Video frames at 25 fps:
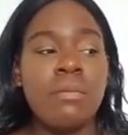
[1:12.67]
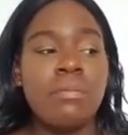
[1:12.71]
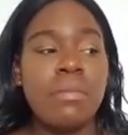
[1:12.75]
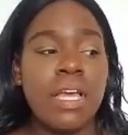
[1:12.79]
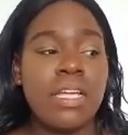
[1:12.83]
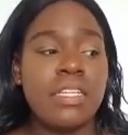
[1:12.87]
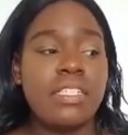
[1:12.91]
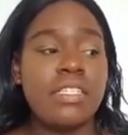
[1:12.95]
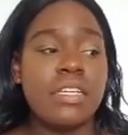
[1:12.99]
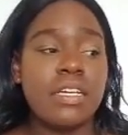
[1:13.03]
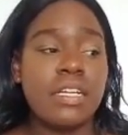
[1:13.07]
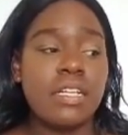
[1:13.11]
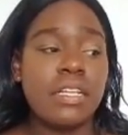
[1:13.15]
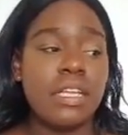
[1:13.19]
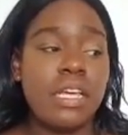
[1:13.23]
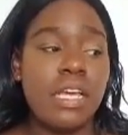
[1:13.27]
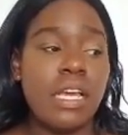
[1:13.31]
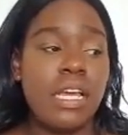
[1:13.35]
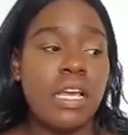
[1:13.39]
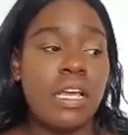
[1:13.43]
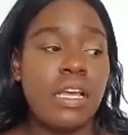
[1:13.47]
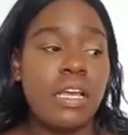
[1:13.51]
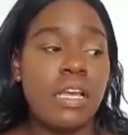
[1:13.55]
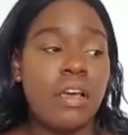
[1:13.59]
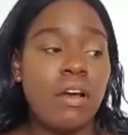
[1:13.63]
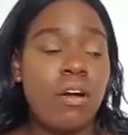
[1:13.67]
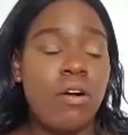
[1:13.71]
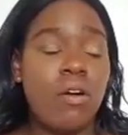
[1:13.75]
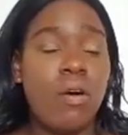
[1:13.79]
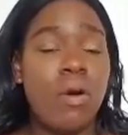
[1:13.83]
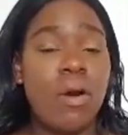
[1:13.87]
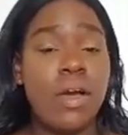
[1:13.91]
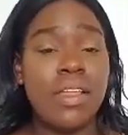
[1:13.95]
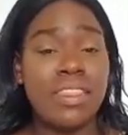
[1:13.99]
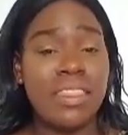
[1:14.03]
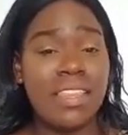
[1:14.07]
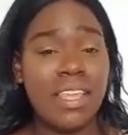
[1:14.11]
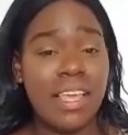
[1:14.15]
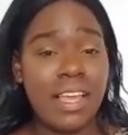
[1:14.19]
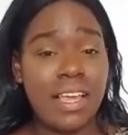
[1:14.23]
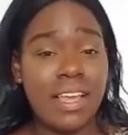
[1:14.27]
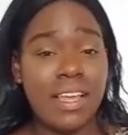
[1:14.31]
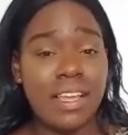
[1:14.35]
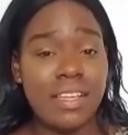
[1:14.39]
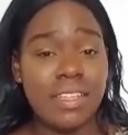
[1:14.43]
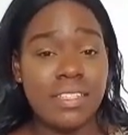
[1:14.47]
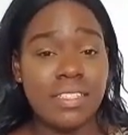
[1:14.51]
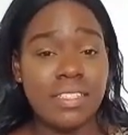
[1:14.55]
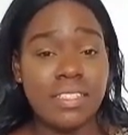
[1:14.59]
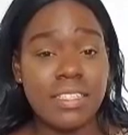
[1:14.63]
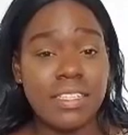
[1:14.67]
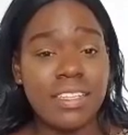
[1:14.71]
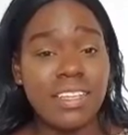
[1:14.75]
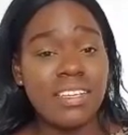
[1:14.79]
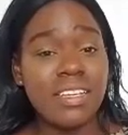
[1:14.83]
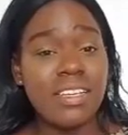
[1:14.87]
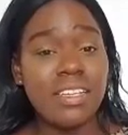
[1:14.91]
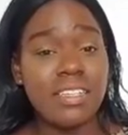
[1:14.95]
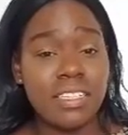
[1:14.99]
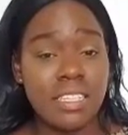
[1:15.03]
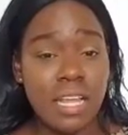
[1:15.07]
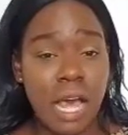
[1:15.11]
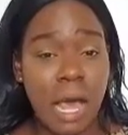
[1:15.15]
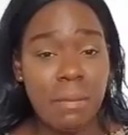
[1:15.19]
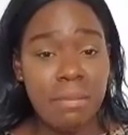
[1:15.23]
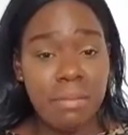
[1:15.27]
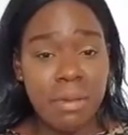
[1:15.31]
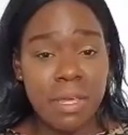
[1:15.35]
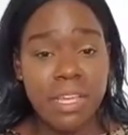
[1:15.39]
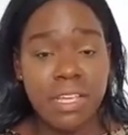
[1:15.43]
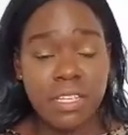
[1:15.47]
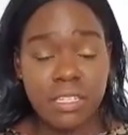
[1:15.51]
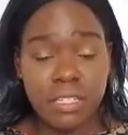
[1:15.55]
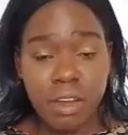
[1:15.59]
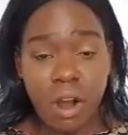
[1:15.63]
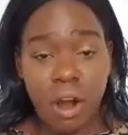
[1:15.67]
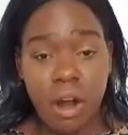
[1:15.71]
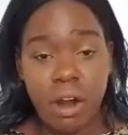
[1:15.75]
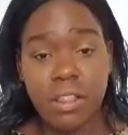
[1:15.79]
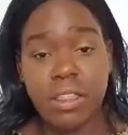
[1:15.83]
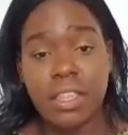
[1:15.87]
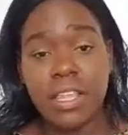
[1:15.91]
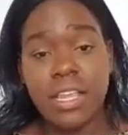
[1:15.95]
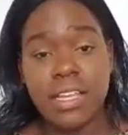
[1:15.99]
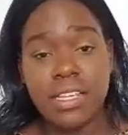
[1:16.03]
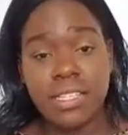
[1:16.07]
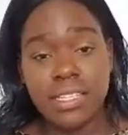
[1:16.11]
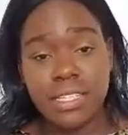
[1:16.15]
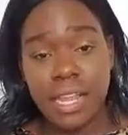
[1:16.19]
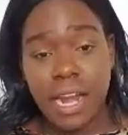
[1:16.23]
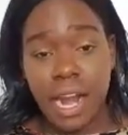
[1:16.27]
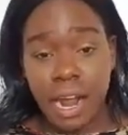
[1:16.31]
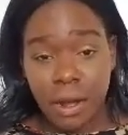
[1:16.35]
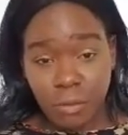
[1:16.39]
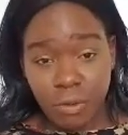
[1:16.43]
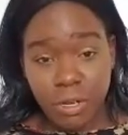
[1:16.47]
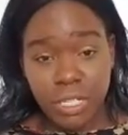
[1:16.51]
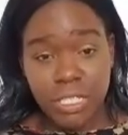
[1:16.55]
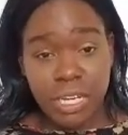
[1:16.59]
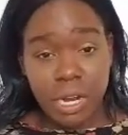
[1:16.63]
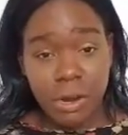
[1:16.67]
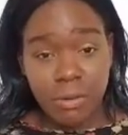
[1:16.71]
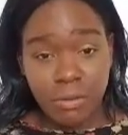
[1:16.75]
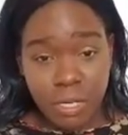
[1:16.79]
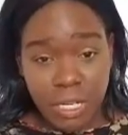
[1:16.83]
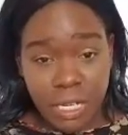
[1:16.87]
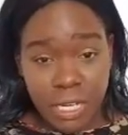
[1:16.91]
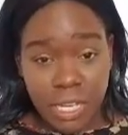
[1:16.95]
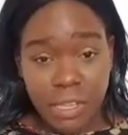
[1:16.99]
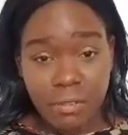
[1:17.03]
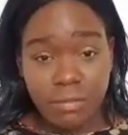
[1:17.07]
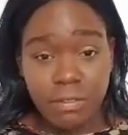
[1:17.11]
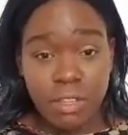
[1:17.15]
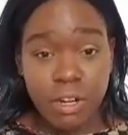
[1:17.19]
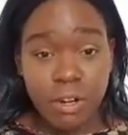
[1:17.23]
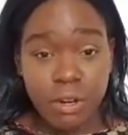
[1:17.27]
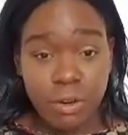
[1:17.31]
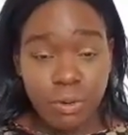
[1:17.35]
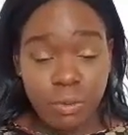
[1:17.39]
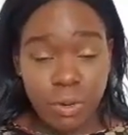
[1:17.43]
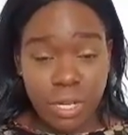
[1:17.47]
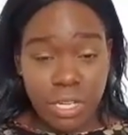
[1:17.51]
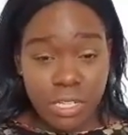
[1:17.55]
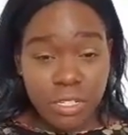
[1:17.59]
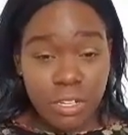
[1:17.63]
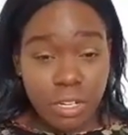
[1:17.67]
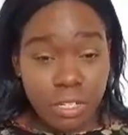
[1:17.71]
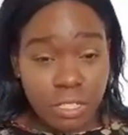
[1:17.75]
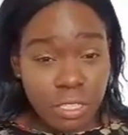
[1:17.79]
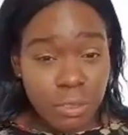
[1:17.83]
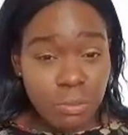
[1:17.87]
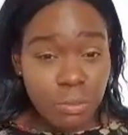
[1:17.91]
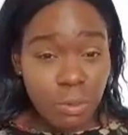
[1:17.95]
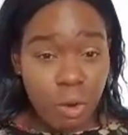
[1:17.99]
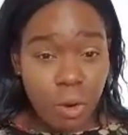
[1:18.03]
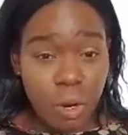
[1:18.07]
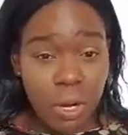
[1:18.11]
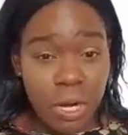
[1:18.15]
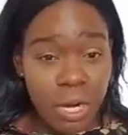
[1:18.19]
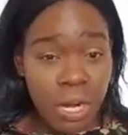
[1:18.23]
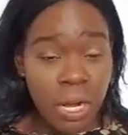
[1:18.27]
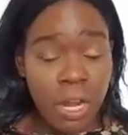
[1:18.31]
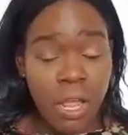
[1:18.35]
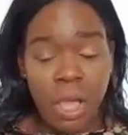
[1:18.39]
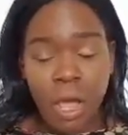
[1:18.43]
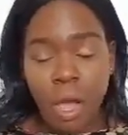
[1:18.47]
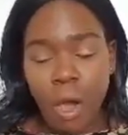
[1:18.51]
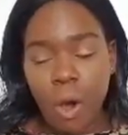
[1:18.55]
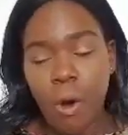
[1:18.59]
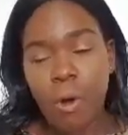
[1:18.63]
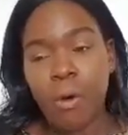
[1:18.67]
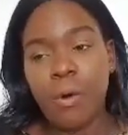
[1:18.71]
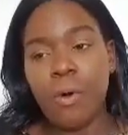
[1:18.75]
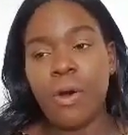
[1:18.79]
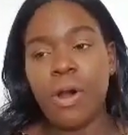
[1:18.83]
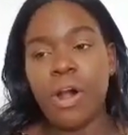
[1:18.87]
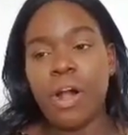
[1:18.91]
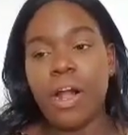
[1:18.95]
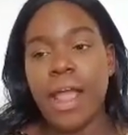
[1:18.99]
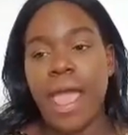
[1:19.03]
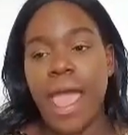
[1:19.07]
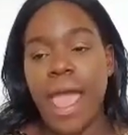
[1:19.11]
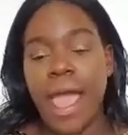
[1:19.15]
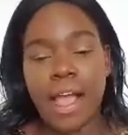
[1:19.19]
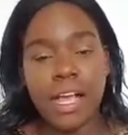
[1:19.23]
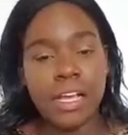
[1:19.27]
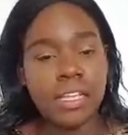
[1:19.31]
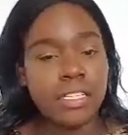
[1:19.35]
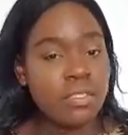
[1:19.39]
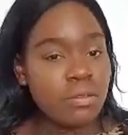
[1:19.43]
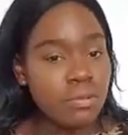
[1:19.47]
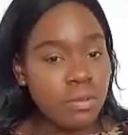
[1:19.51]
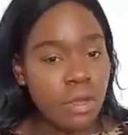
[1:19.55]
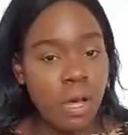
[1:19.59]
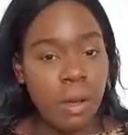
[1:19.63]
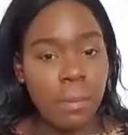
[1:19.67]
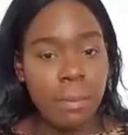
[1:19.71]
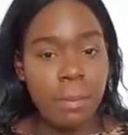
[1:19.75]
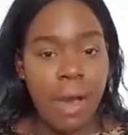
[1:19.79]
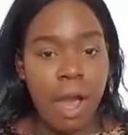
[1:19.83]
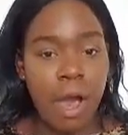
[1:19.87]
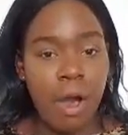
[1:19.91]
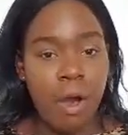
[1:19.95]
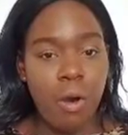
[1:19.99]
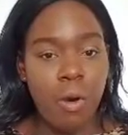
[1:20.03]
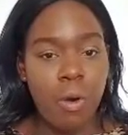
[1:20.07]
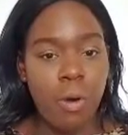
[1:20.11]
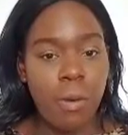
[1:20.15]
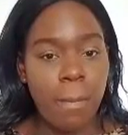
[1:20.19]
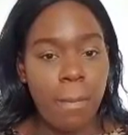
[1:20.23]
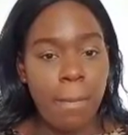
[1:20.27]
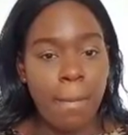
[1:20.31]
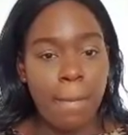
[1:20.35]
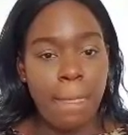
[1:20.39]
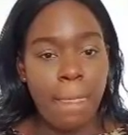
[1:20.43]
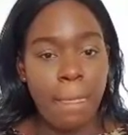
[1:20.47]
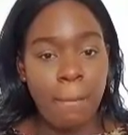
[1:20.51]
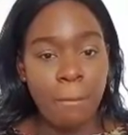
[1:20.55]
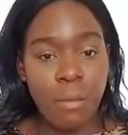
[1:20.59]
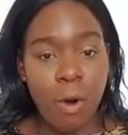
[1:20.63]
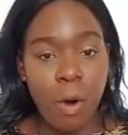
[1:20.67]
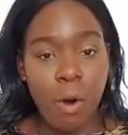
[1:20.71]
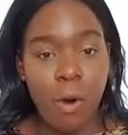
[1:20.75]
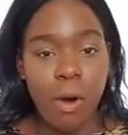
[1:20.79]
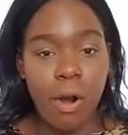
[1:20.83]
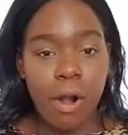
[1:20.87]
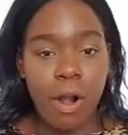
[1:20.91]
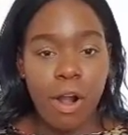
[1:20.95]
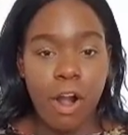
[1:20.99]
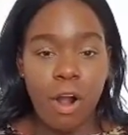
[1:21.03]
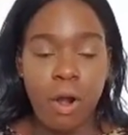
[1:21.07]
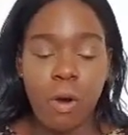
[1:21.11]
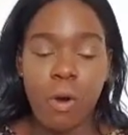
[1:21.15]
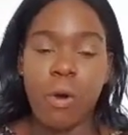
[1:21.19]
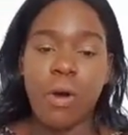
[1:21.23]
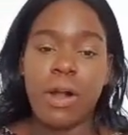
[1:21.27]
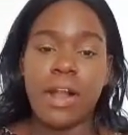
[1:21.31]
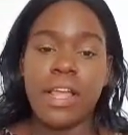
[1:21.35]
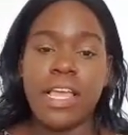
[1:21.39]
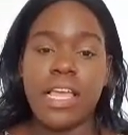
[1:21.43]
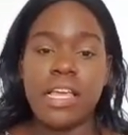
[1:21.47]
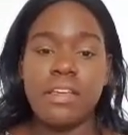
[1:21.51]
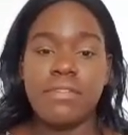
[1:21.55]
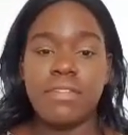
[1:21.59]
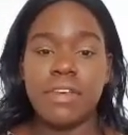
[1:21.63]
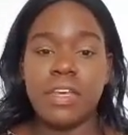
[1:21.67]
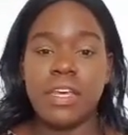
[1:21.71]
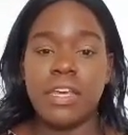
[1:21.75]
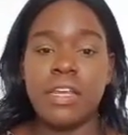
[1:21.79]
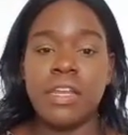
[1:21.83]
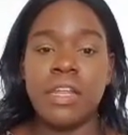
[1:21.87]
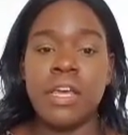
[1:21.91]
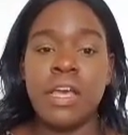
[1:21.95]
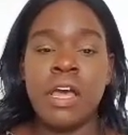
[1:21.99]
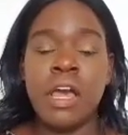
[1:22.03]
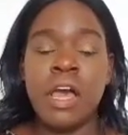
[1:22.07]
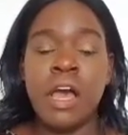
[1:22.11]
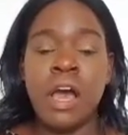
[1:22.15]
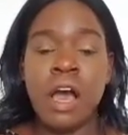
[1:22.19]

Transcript: Basically on things, these topics are things that I wish I would have either researched more or asked about more, or even